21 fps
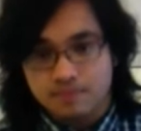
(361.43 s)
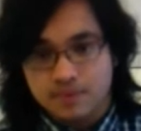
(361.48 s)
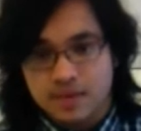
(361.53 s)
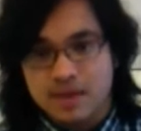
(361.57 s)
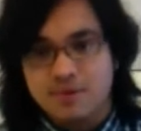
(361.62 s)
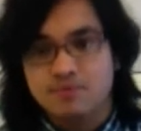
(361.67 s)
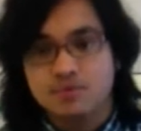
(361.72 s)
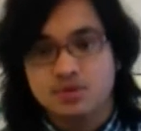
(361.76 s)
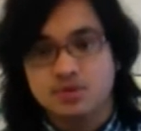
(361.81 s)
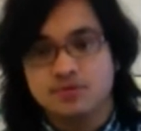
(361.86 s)

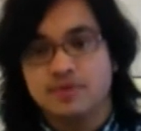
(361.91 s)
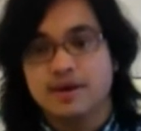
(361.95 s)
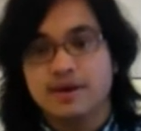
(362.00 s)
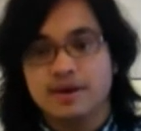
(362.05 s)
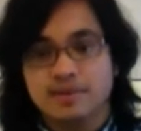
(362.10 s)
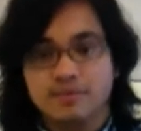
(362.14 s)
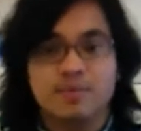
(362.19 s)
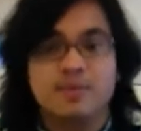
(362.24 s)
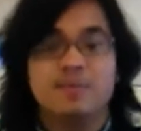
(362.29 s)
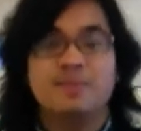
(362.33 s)
It was
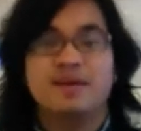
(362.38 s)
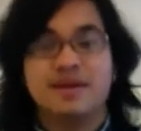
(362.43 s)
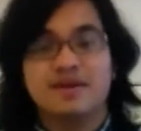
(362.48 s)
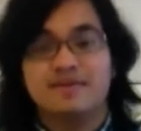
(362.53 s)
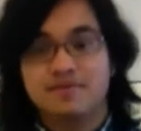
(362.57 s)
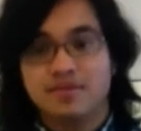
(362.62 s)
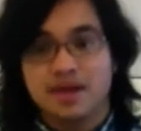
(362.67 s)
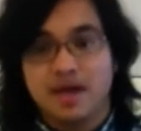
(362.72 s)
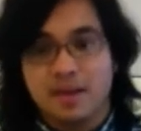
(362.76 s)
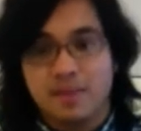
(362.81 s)
really, we've been
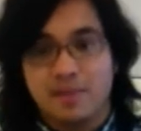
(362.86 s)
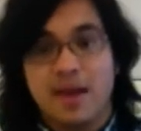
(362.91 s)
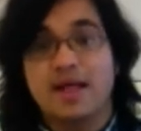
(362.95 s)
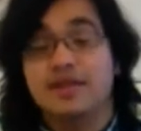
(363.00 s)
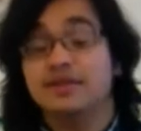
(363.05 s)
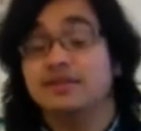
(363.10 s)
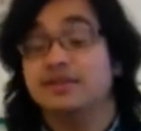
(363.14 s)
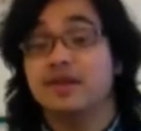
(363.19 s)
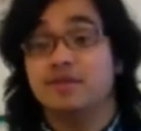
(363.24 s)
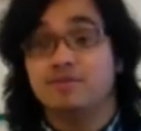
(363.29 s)
given the
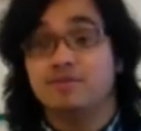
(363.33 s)
iPads and they